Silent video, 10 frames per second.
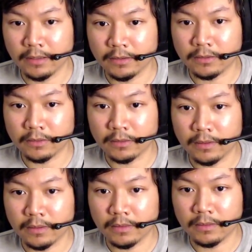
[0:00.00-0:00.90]

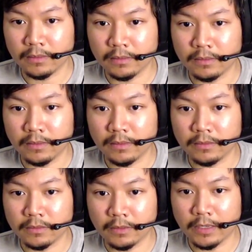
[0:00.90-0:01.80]

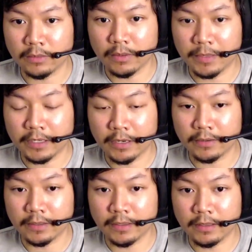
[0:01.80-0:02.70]
So that's what my
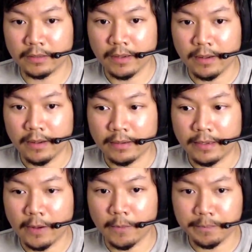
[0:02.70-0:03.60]
character does.
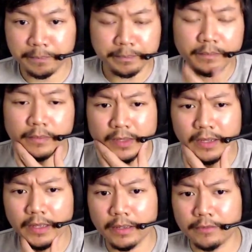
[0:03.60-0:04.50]
Now,
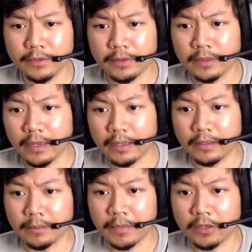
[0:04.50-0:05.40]
if you're in the
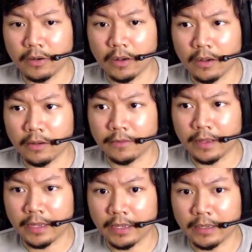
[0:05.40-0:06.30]
middle of
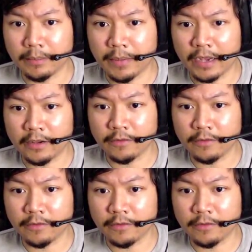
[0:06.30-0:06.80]
a pack of